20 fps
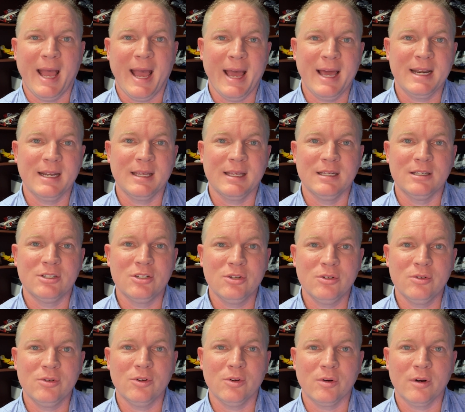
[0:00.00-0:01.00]
adding it to
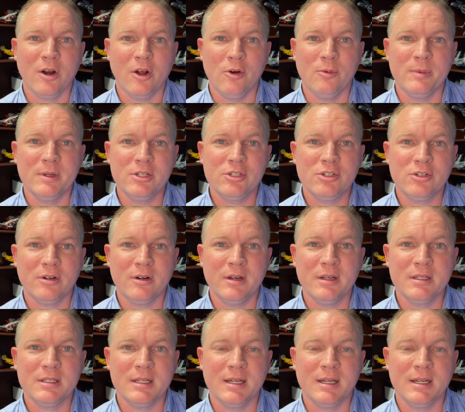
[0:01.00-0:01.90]
your home insurance,